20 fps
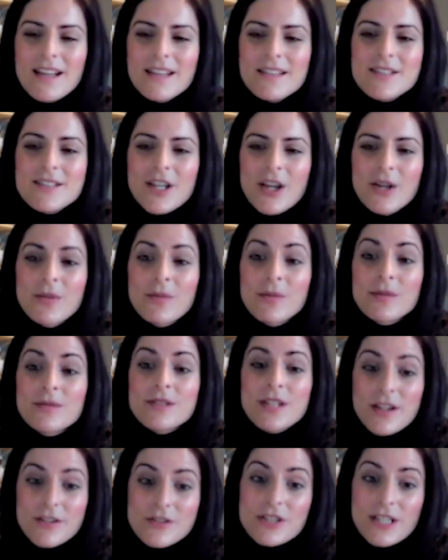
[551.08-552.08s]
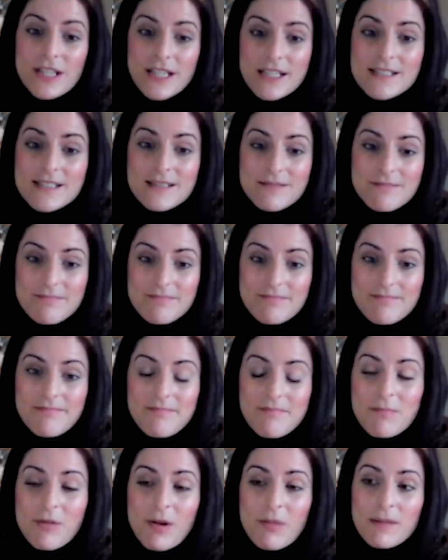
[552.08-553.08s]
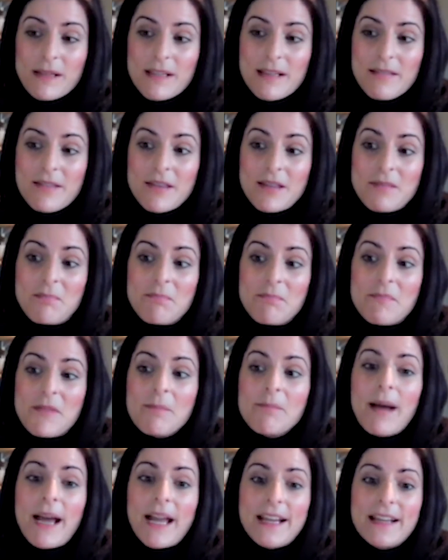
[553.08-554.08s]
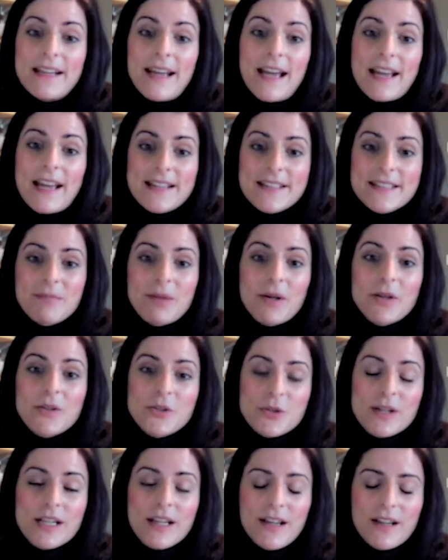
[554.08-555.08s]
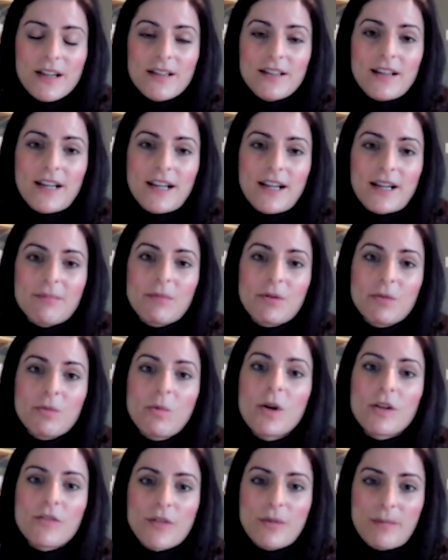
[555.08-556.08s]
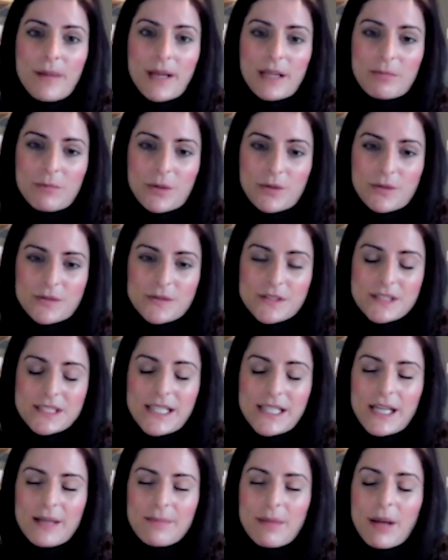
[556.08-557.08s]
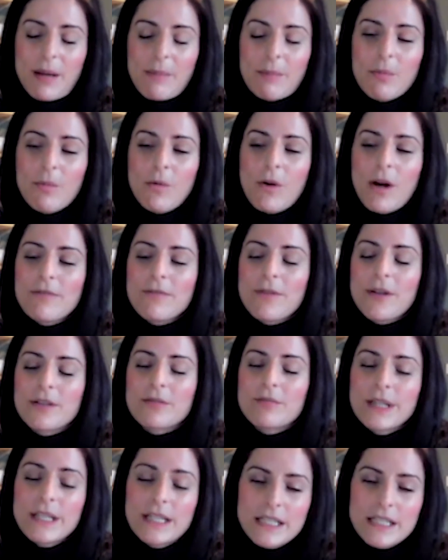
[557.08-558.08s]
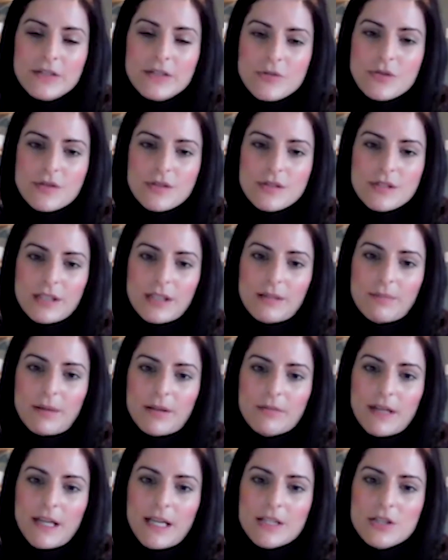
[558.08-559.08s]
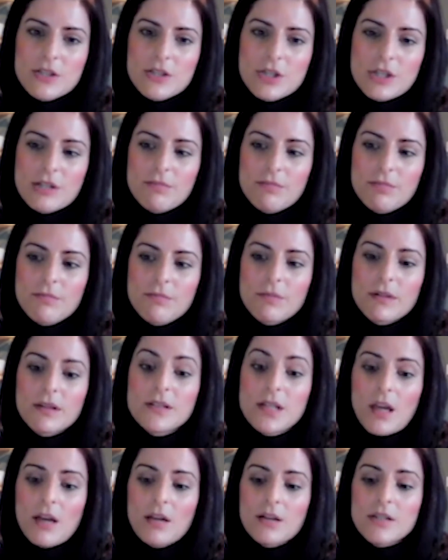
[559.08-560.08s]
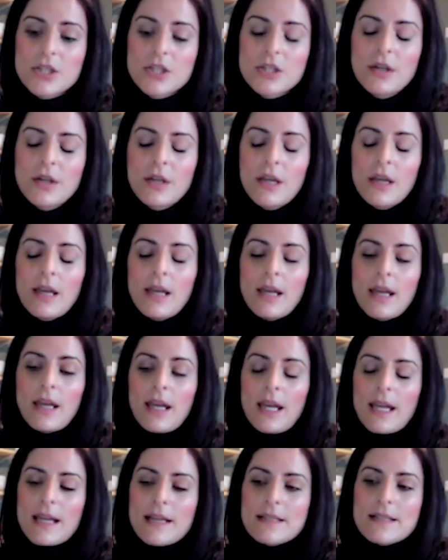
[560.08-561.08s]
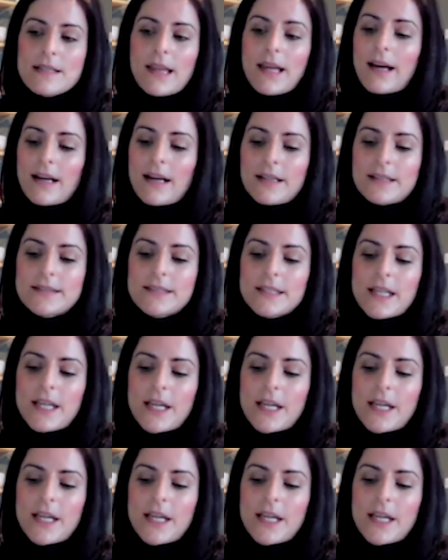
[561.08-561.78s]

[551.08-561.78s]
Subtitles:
So touch is probably the main ASMR trigger, or one of the main ones. But what I find really interesting about the relationship with touch is that